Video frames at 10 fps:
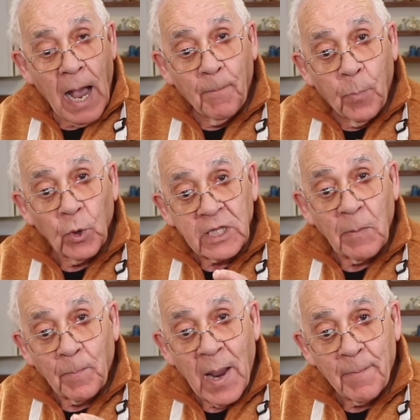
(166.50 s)
I put the
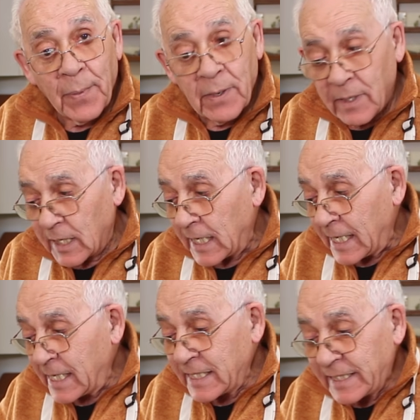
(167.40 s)
pepper
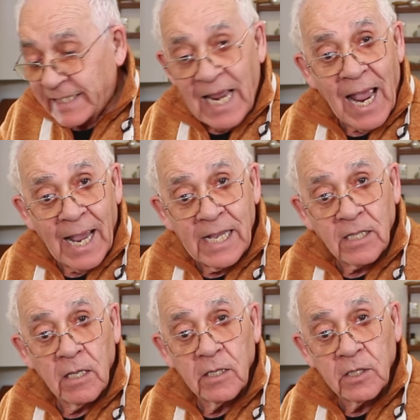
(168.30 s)
inside
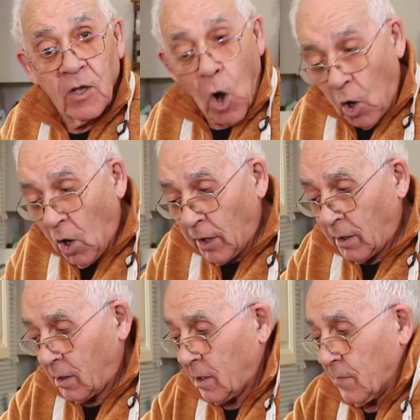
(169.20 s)
the
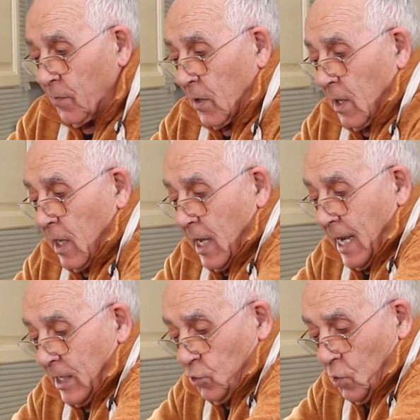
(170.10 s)
oil.
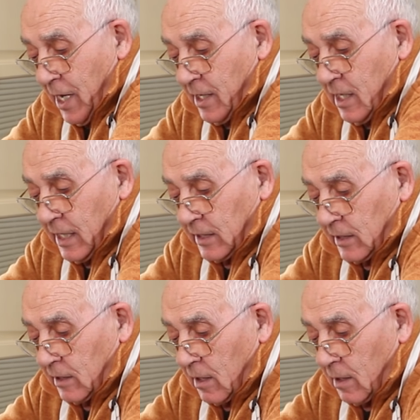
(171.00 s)
I do like
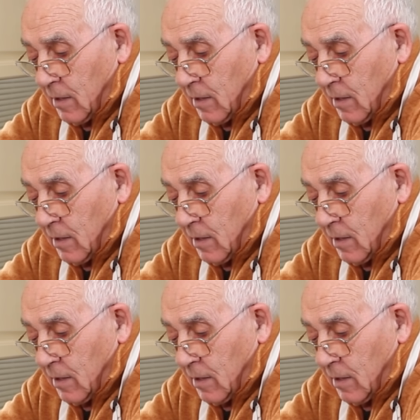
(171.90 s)
this.